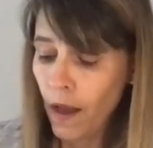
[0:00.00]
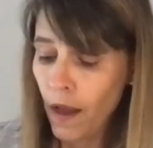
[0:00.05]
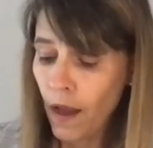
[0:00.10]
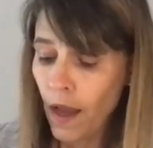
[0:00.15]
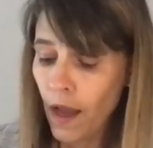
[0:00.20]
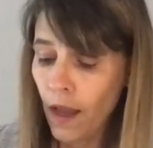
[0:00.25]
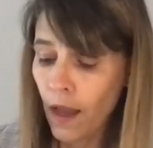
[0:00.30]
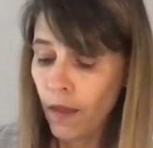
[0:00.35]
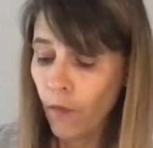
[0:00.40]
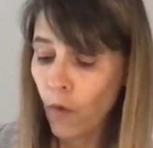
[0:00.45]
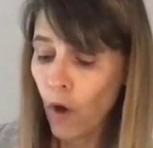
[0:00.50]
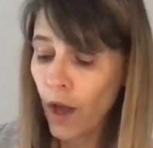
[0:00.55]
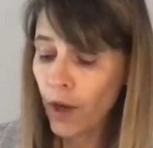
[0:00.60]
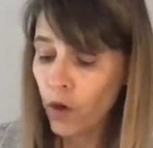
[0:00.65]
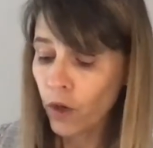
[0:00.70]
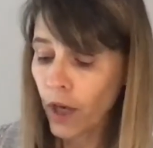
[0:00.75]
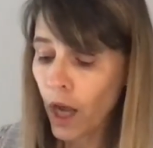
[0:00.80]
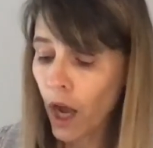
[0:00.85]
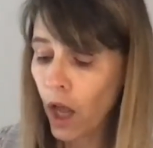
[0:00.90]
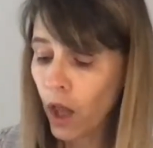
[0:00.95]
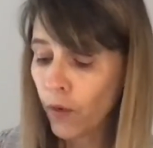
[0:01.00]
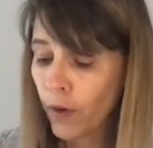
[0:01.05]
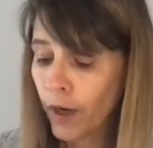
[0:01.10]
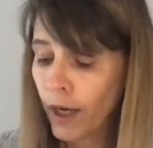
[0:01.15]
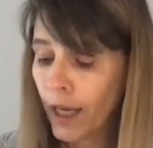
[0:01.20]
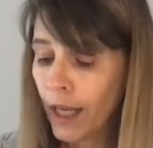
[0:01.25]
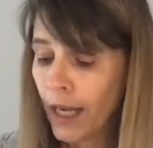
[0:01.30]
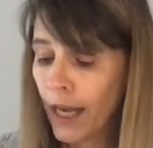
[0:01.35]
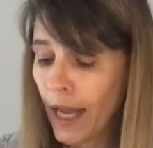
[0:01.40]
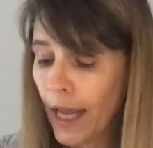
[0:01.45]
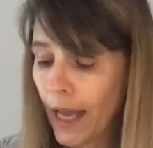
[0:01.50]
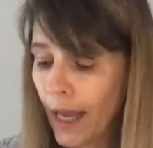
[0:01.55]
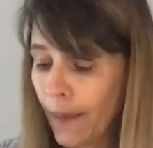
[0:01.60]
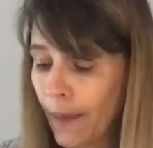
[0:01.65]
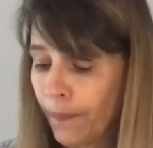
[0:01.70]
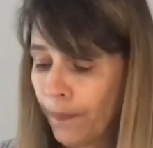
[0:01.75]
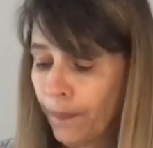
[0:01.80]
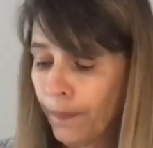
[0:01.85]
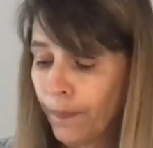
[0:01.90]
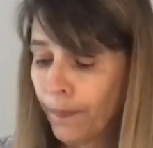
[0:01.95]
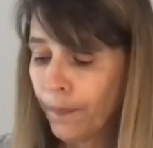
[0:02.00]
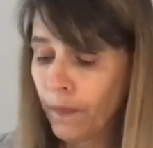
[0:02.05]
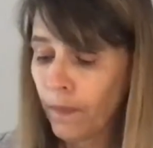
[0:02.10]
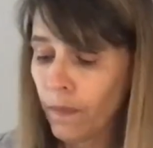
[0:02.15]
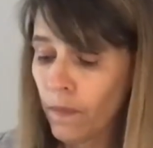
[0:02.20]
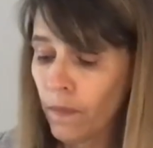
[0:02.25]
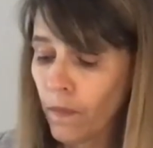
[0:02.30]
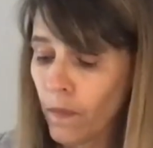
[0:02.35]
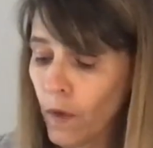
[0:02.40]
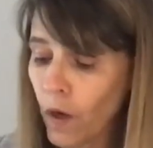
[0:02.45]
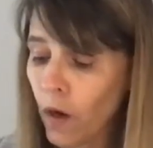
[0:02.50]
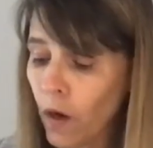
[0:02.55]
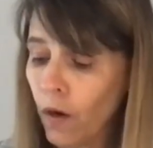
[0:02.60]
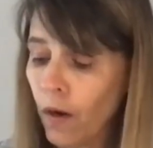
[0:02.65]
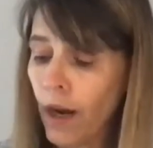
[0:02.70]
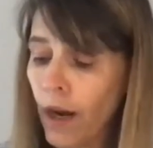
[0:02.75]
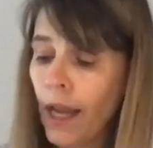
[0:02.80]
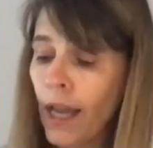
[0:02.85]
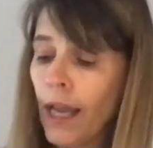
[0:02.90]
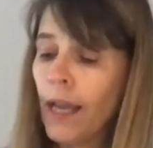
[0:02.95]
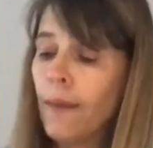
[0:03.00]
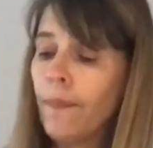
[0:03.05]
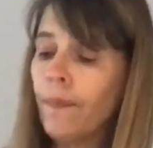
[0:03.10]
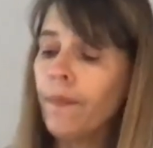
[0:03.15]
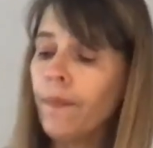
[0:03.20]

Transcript: and while you're coloring it in, all right?